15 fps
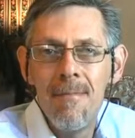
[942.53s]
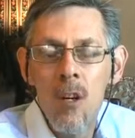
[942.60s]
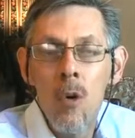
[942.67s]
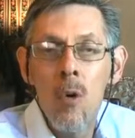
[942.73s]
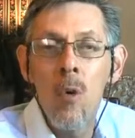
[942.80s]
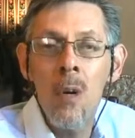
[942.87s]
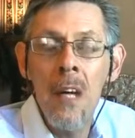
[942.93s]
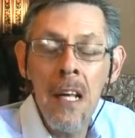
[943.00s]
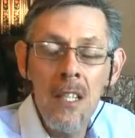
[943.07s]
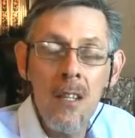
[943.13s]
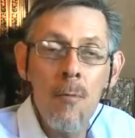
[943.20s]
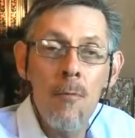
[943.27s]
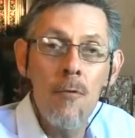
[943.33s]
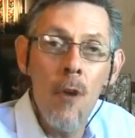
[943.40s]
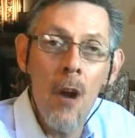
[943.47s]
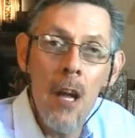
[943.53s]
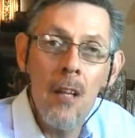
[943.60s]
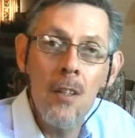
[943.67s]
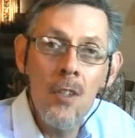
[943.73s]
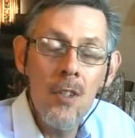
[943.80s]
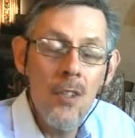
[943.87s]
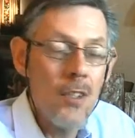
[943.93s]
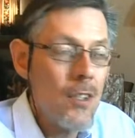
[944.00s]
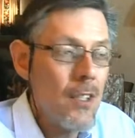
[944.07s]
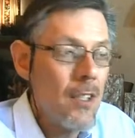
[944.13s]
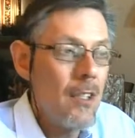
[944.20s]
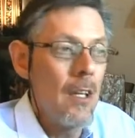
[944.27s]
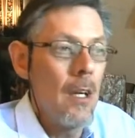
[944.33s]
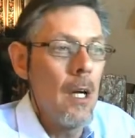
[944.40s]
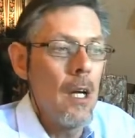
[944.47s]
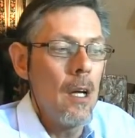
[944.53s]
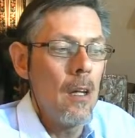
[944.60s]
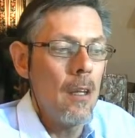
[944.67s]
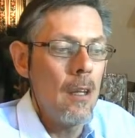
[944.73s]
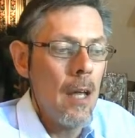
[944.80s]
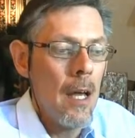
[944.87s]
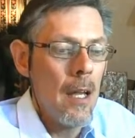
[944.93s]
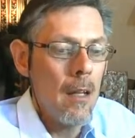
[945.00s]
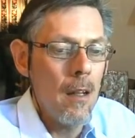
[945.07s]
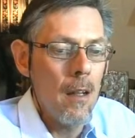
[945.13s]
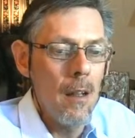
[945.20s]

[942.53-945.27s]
or get some friends that